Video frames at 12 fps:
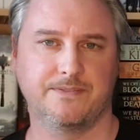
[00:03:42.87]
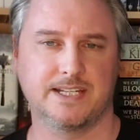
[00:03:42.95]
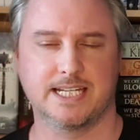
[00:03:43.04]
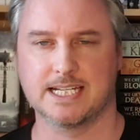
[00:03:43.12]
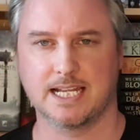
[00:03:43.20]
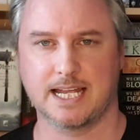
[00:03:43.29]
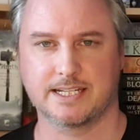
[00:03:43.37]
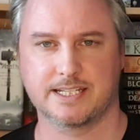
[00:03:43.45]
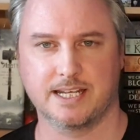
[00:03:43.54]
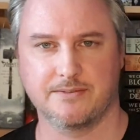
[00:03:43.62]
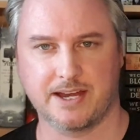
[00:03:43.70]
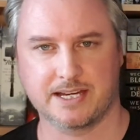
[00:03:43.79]
This is
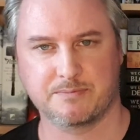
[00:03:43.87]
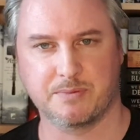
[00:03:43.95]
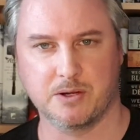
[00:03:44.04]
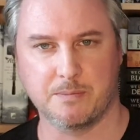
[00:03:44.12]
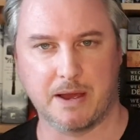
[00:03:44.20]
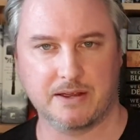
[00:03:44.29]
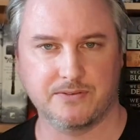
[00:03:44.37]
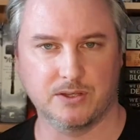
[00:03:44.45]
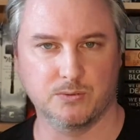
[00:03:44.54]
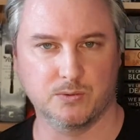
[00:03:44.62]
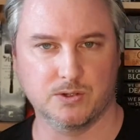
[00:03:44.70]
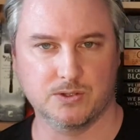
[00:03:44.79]
Legacy of Ash by
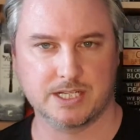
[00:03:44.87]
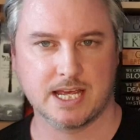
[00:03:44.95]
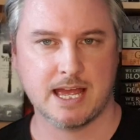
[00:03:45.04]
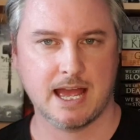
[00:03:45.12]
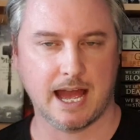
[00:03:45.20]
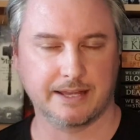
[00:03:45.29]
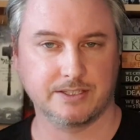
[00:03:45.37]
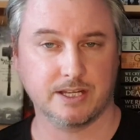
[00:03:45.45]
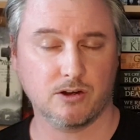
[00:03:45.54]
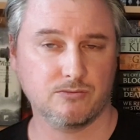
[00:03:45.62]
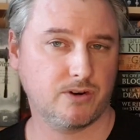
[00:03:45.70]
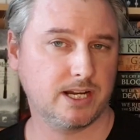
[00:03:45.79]
Matthew Ward, and
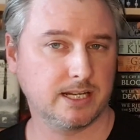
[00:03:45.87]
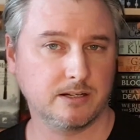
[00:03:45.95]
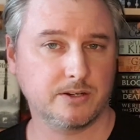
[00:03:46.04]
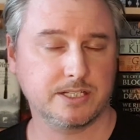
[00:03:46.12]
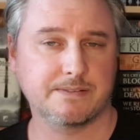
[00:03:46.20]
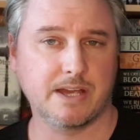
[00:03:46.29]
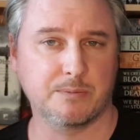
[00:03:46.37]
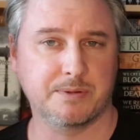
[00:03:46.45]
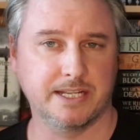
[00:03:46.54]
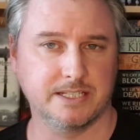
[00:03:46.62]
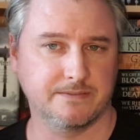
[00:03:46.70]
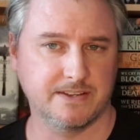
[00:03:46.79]
uh, I really liked the
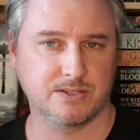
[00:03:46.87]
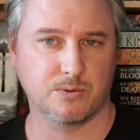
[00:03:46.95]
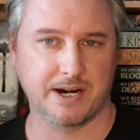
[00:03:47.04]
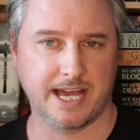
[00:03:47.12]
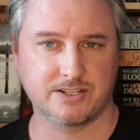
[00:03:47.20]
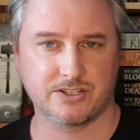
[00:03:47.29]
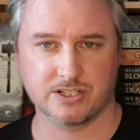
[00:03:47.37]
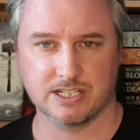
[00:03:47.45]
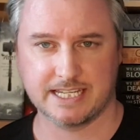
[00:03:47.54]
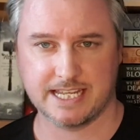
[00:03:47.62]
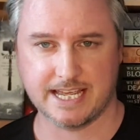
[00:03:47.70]
opening to this one, actually.